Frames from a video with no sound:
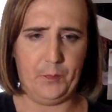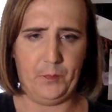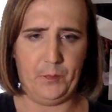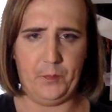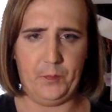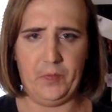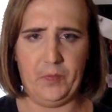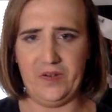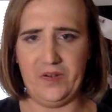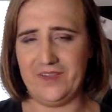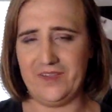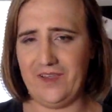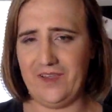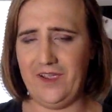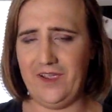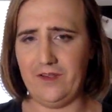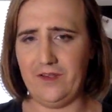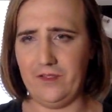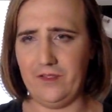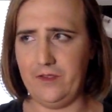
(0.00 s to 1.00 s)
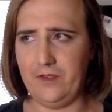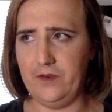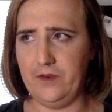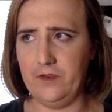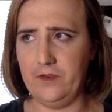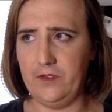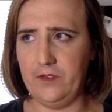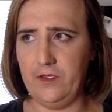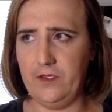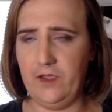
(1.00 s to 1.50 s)
But it's kind of
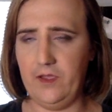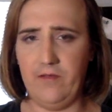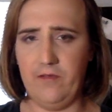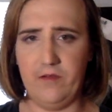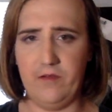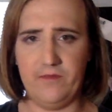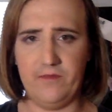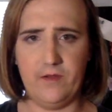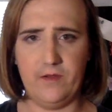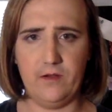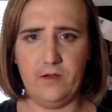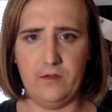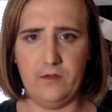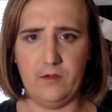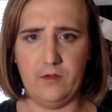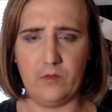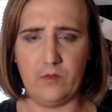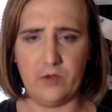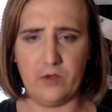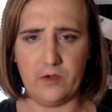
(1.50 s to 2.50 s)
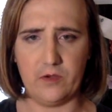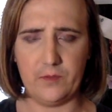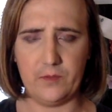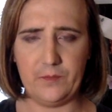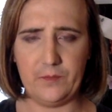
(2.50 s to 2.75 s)
like having a fire alarm, right?